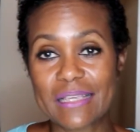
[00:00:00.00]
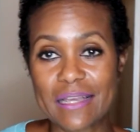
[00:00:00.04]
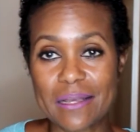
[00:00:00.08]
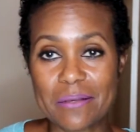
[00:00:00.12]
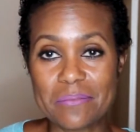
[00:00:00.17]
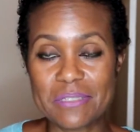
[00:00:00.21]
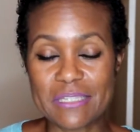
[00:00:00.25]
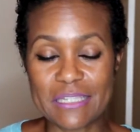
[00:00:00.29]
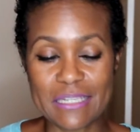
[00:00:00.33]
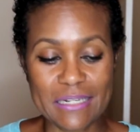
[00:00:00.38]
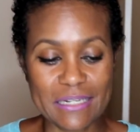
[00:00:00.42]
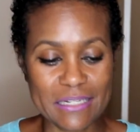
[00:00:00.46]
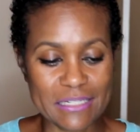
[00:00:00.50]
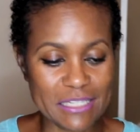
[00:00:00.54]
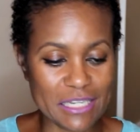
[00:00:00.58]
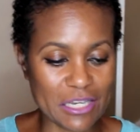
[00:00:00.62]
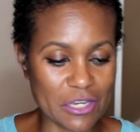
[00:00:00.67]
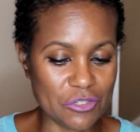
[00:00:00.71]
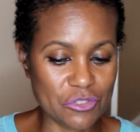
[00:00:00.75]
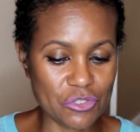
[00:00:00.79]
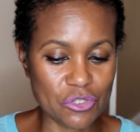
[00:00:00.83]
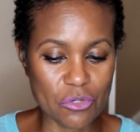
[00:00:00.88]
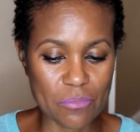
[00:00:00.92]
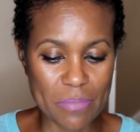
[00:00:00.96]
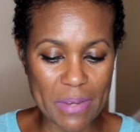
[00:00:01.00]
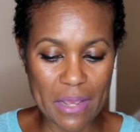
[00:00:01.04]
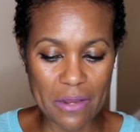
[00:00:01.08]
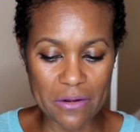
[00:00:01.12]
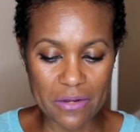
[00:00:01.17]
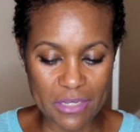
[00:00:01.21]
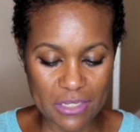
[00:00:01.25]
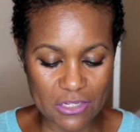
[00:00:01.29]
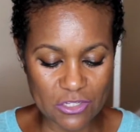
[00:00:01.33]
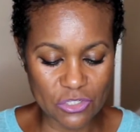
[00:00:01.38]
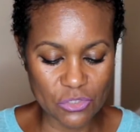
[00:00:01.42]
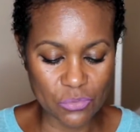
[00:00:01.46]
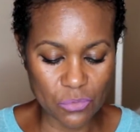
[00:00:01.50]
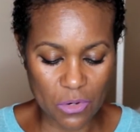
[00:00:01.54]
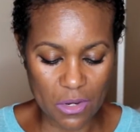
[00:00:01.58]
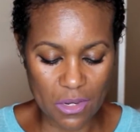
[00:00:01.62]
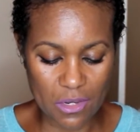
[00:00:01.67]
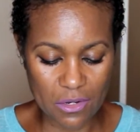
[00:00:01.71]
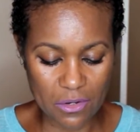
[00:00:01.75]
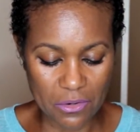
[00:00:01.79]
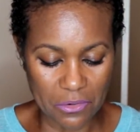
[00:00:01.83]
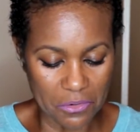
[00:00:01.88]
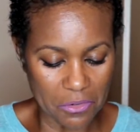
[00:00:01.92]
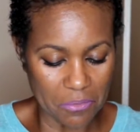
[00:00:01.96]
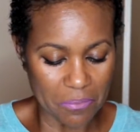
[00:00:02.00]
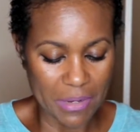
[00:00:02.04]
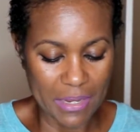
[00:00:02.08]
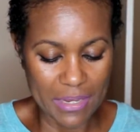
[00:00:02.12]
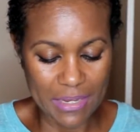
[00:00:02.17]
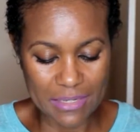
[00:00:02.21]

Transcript: comes in and tells you about each one, her and